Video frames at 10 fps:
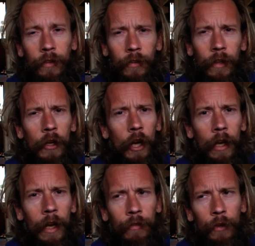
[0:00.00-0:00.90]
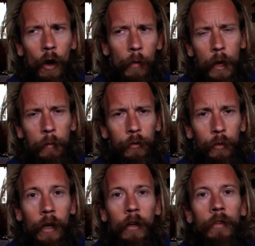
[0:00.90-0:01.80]
He said 11, oh, maybe
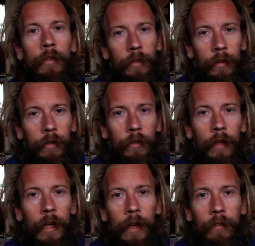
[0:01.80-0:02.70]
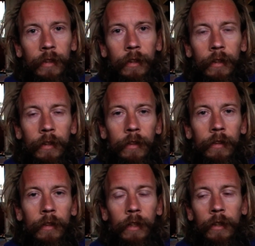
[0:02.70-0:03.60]
12. It's 11.
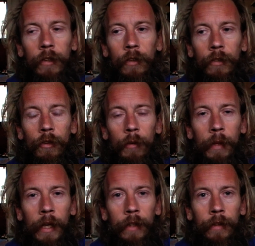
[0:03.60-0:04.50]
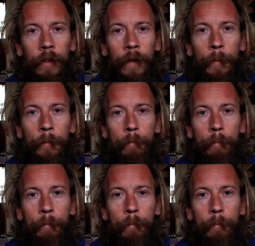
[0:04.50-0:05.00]
Drop that in there.